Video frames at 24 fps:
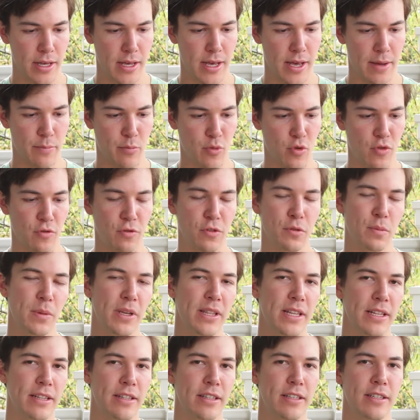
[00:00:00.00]
it proved to me
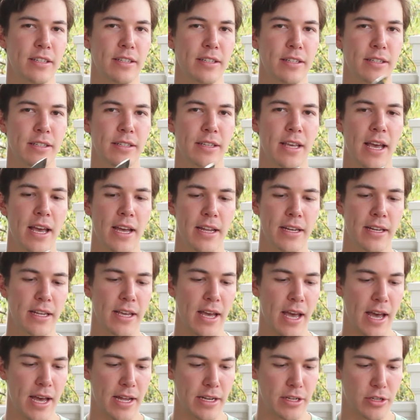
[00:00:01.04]
that these Scandi
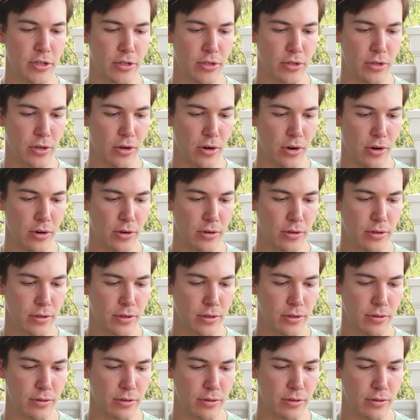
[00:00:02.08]
edges aren't